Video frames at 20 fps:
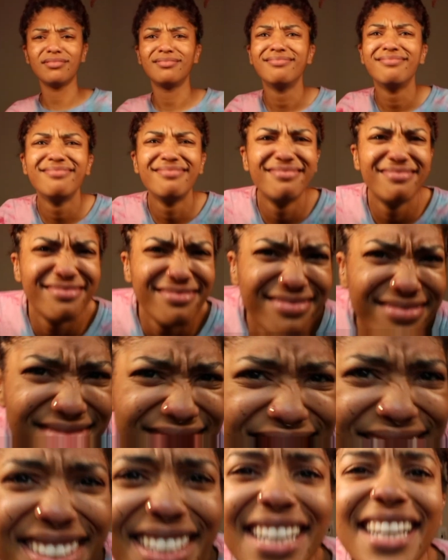
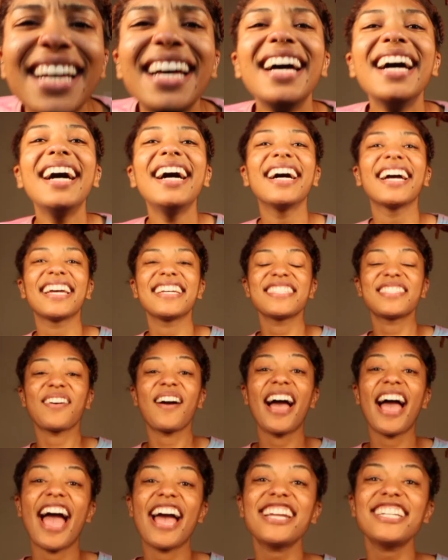Okay, so
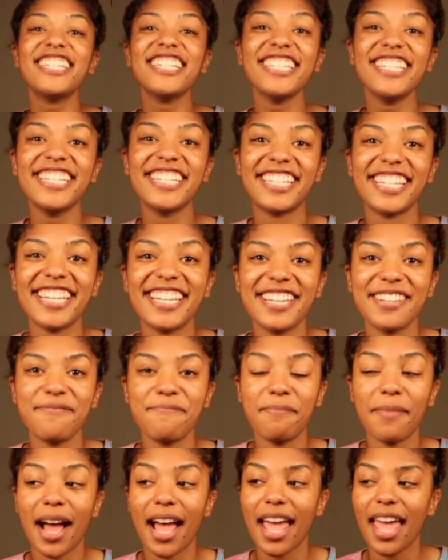I actually did
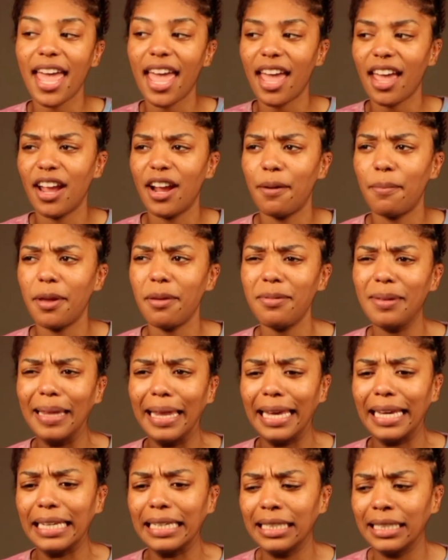my hair maybe
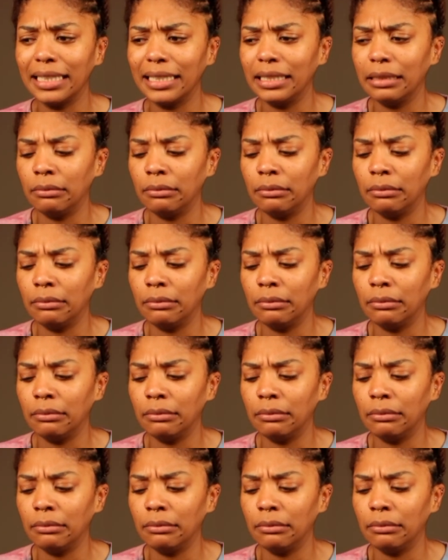like